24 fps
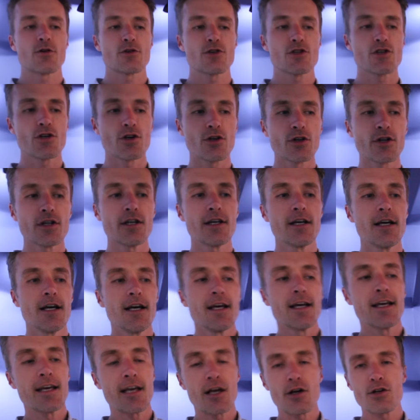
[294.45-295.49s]
surely
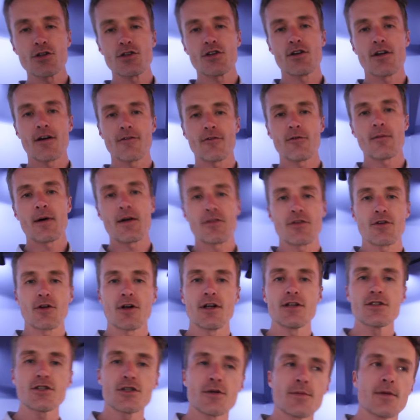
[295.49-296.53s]
cares enough about their
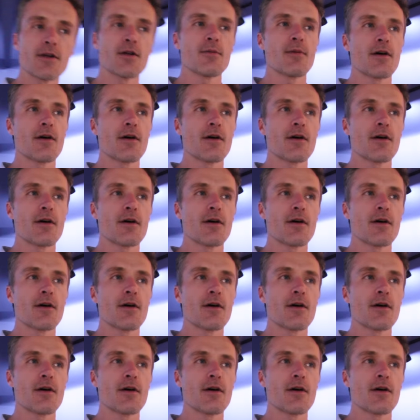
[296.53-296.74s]
instrument,